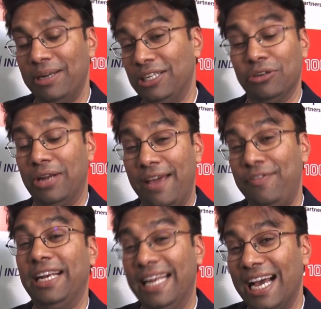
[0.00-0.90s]
till
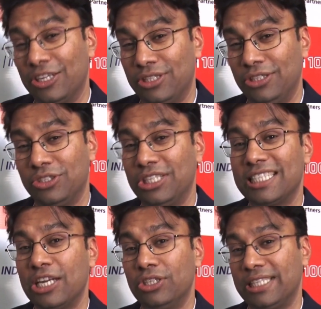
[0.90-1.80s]
every day actually. You just
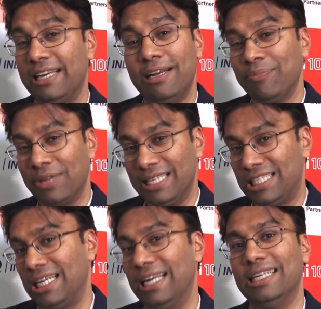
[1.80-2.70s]
cannot say it's
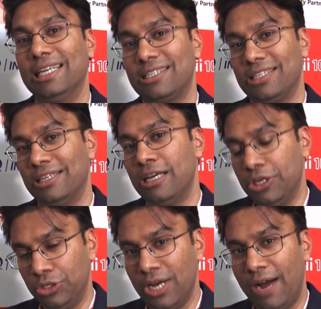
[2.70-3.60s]
done and dusted.
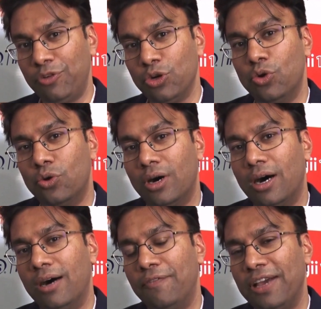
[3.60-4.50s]
You have
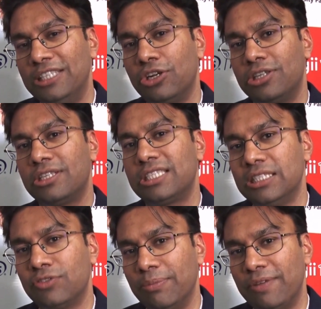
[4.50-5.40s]
to face the
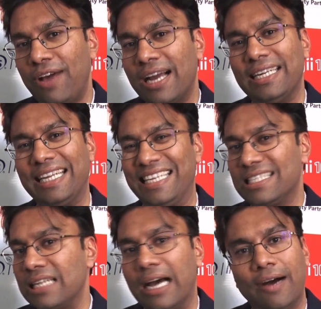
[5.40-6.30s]
resistance from the faculty,
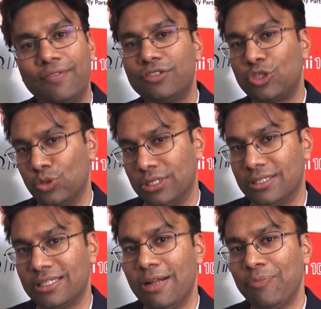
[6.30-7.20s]
staff,
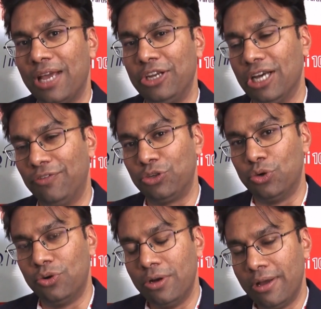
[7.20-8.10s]
students, and you have
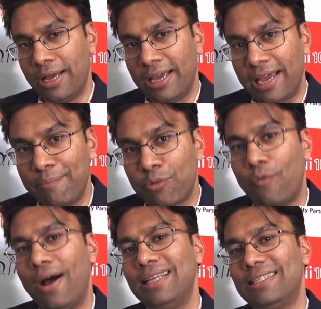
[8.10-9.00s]
to
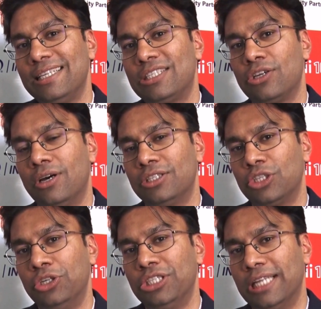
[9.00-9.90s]
improvise this
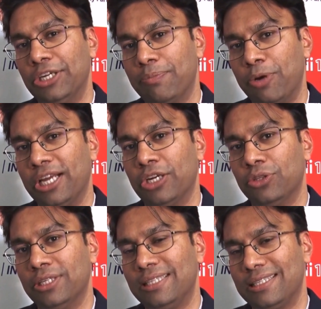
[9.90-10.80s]
solution that you're putting into
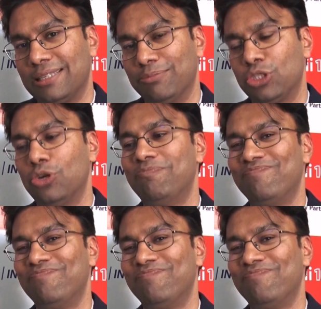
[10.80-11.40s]
the system. So